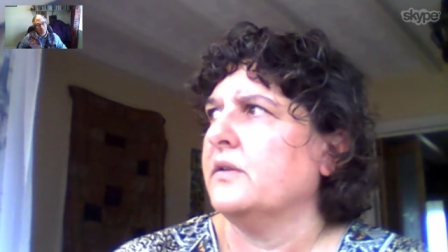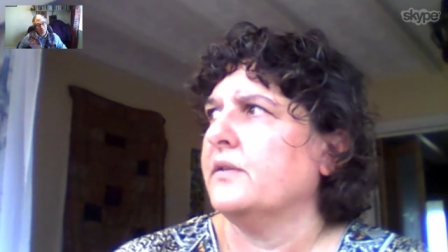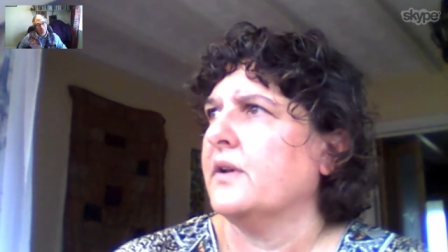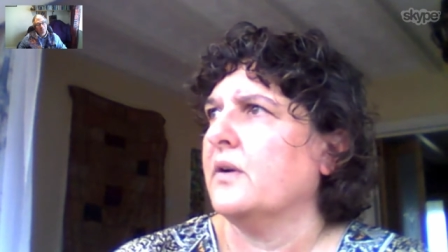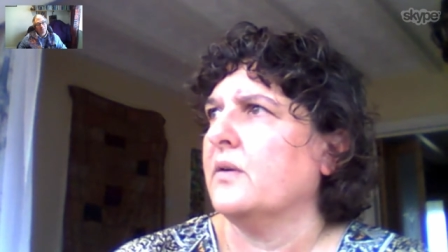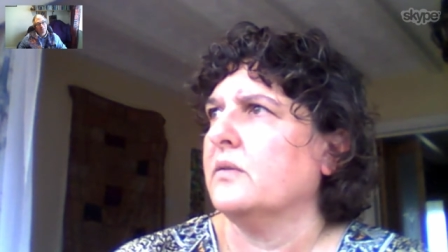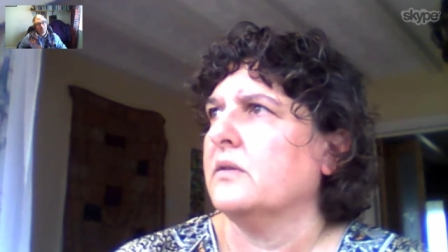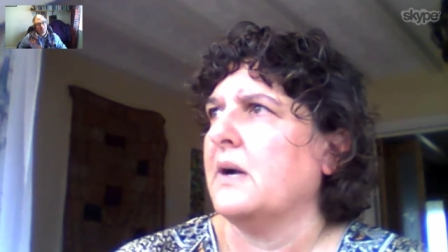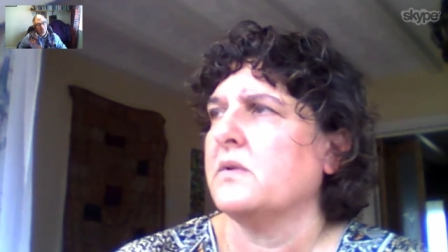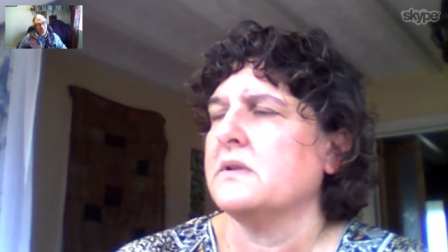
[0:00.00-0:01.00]
you know,
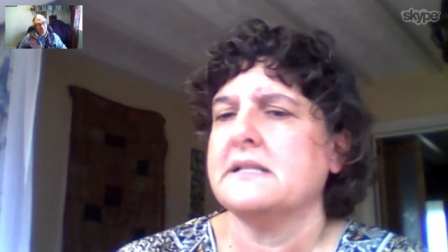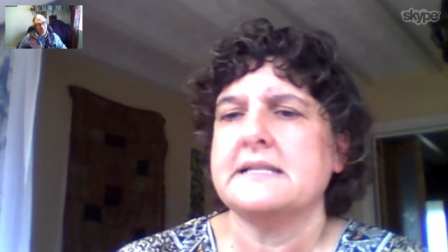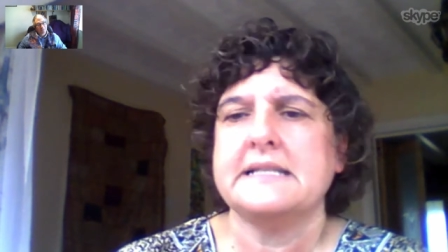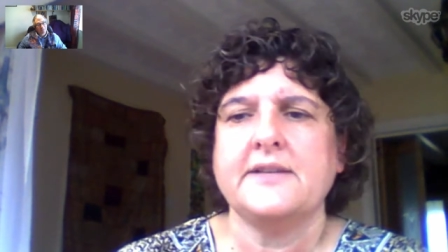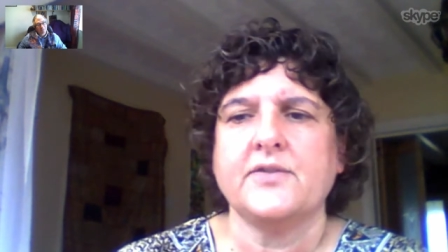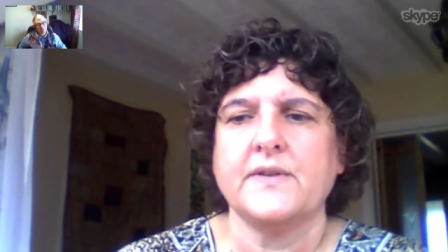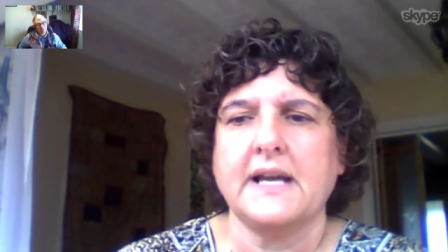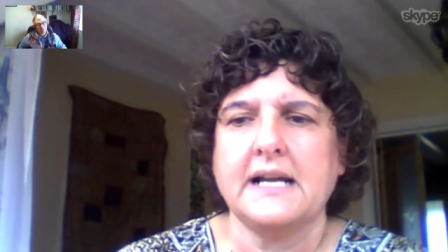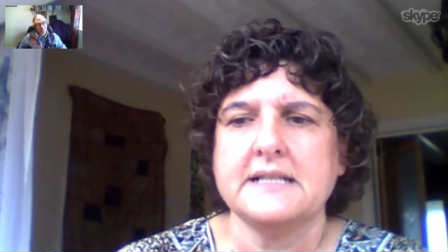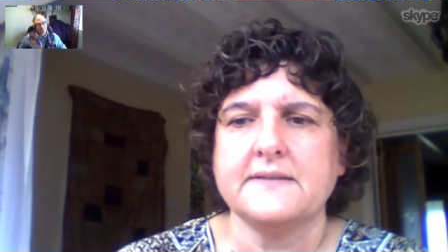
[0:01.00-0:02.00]
I wanted to see through the
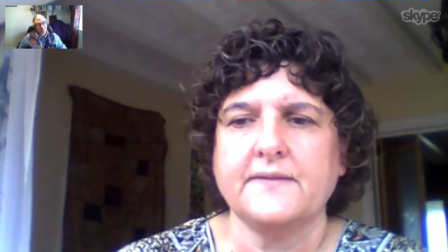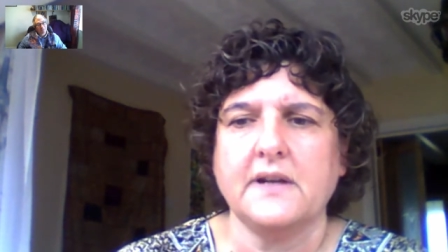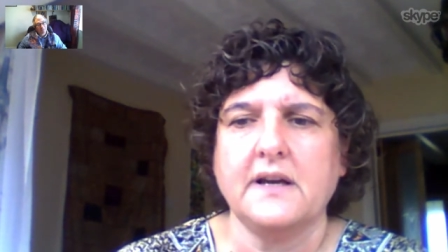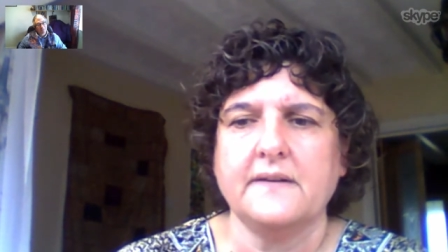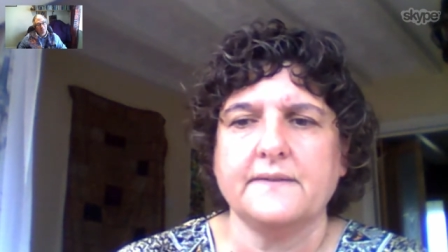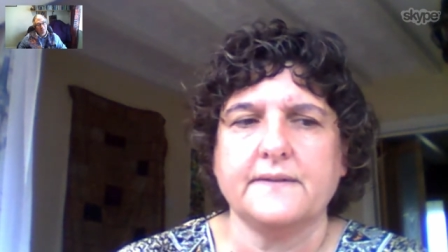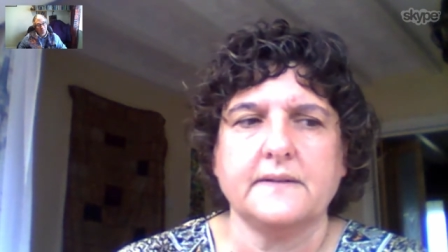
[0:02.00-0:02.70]
eyes of love.